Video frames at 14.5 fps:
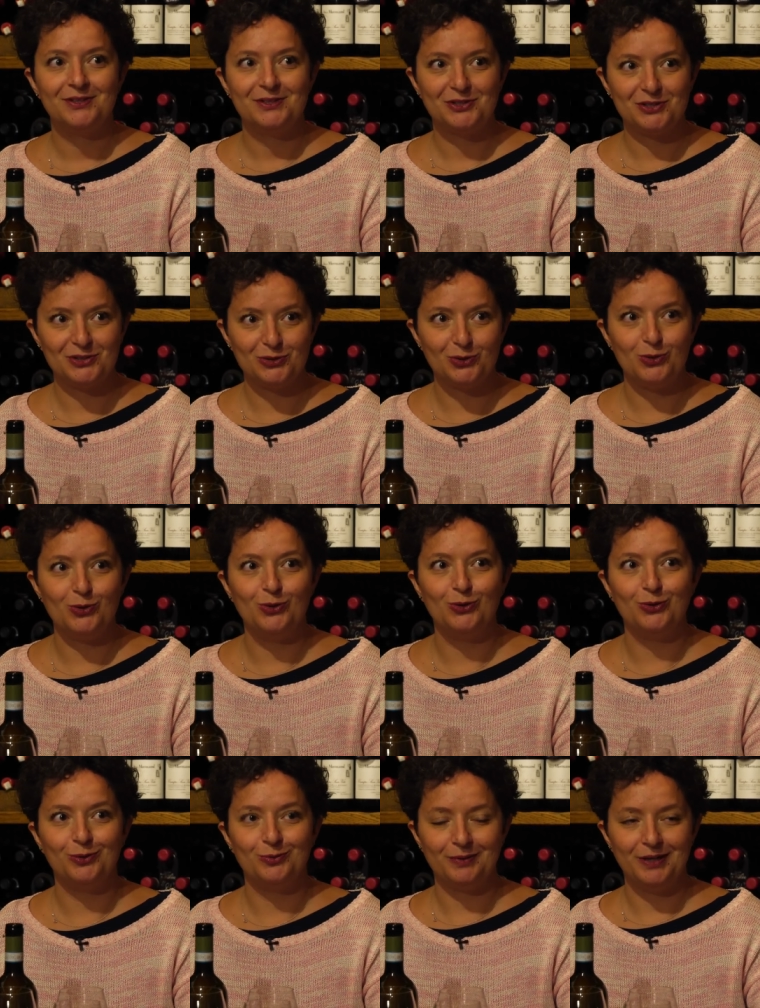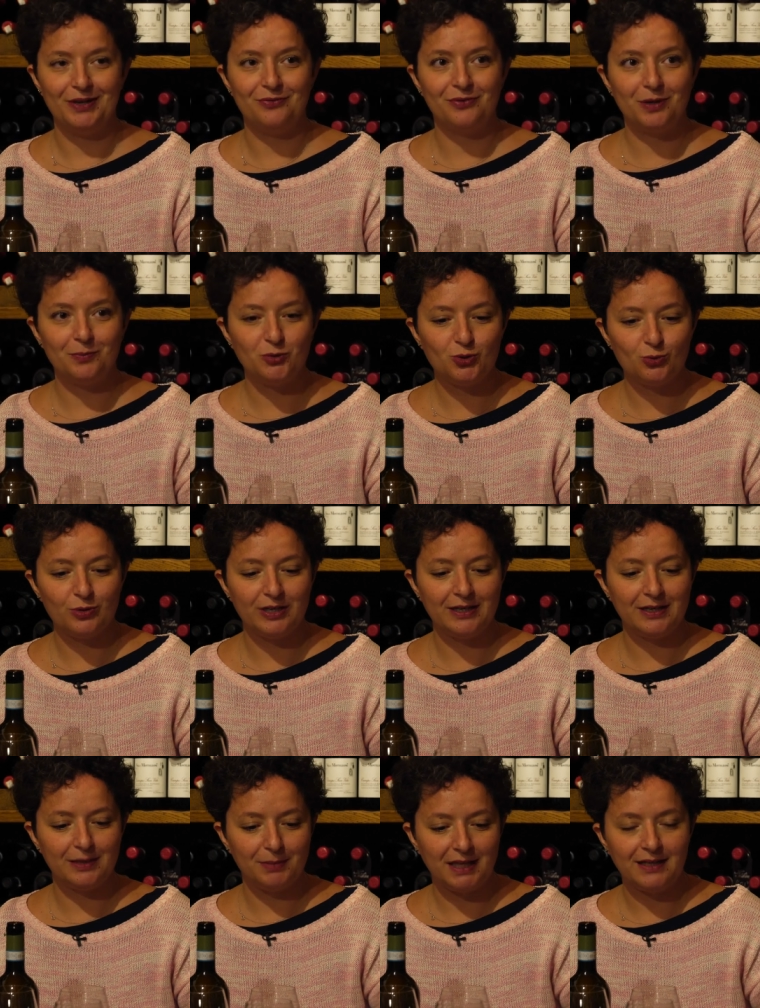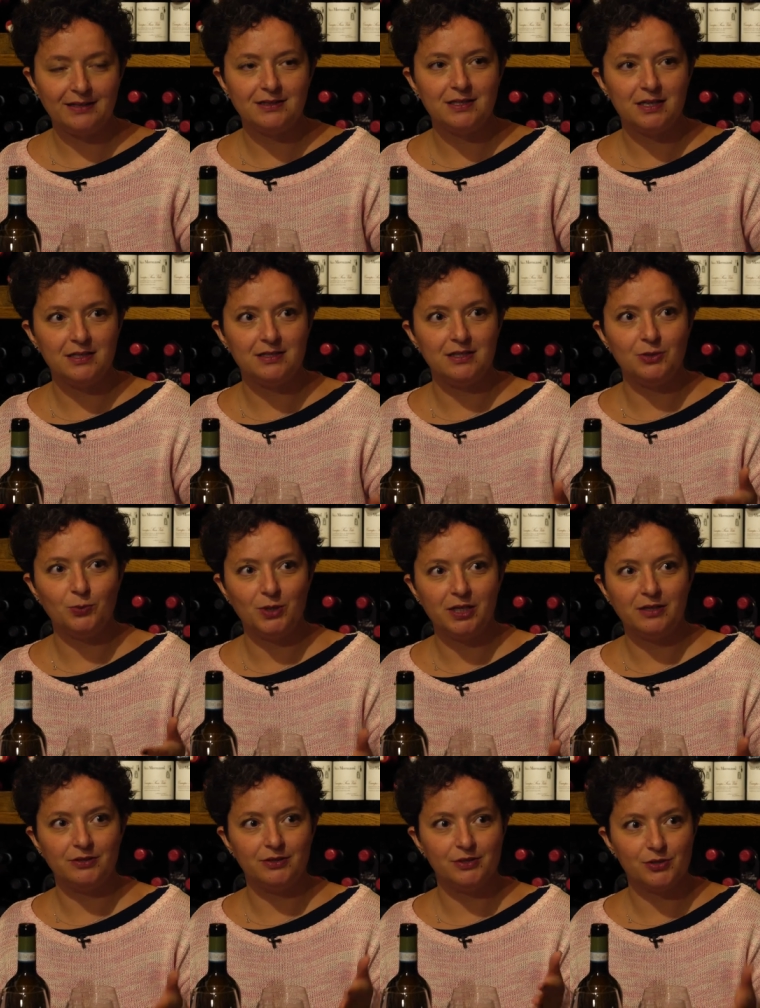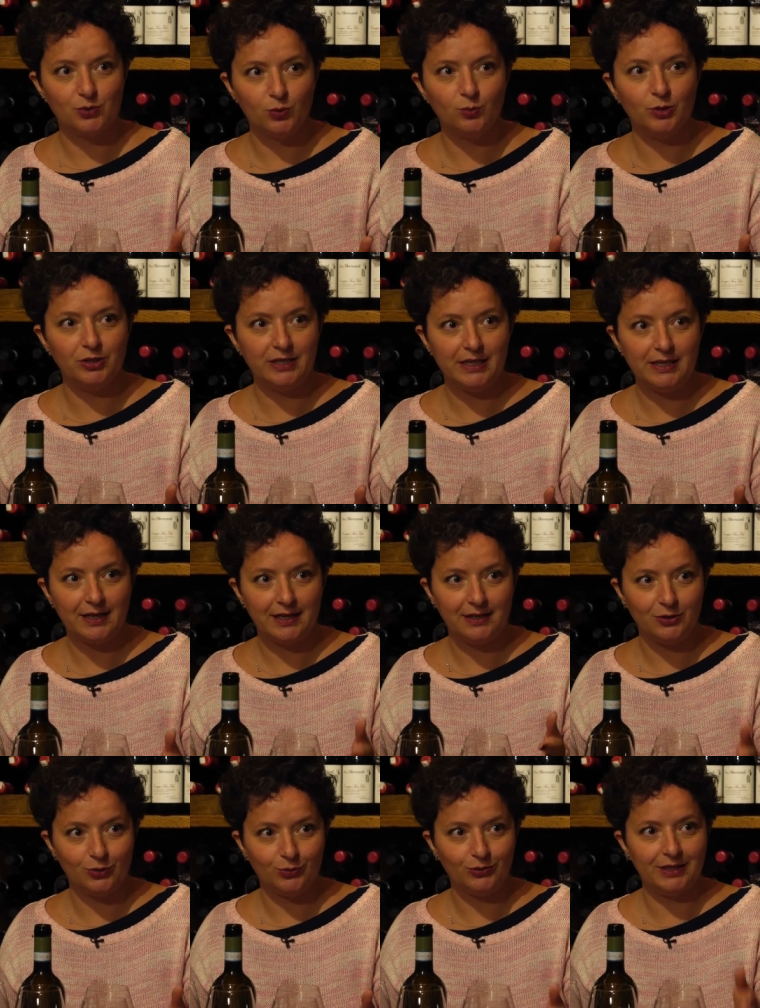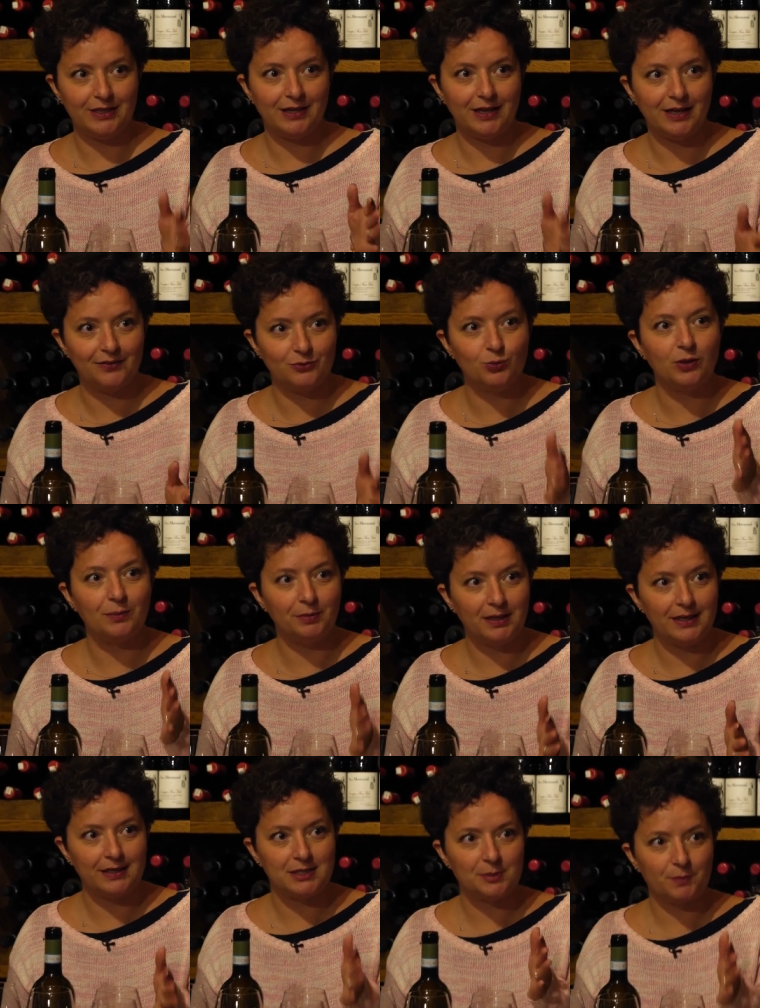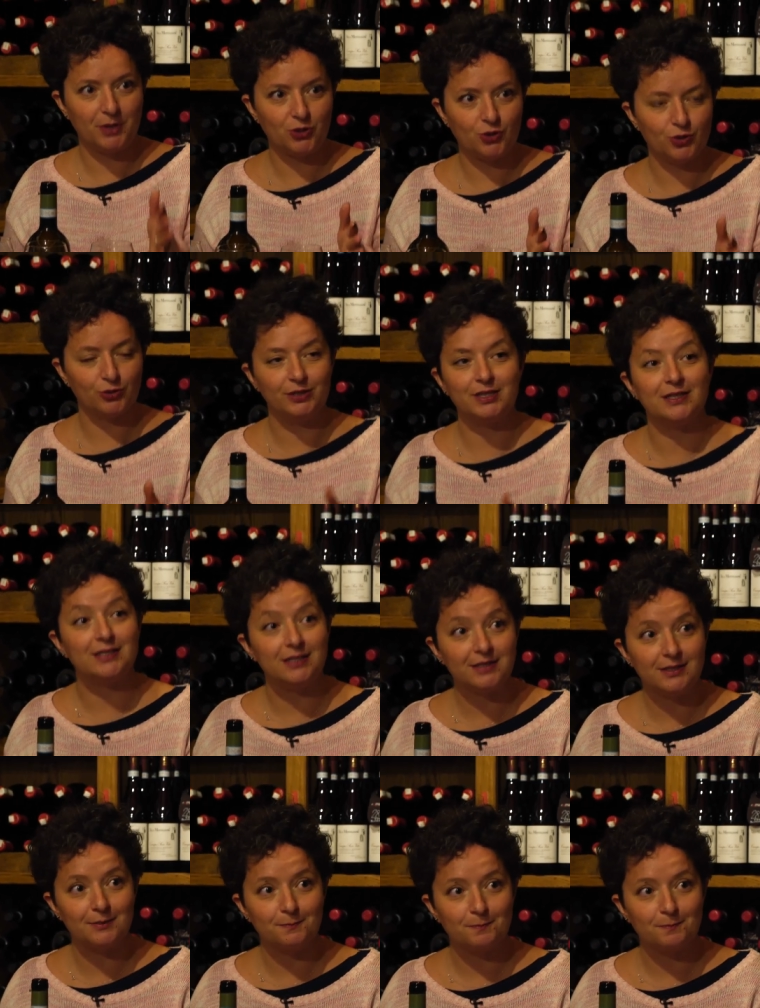So if I'm doing a blind tasting with other sommelier, I know that I have to apply a special technique.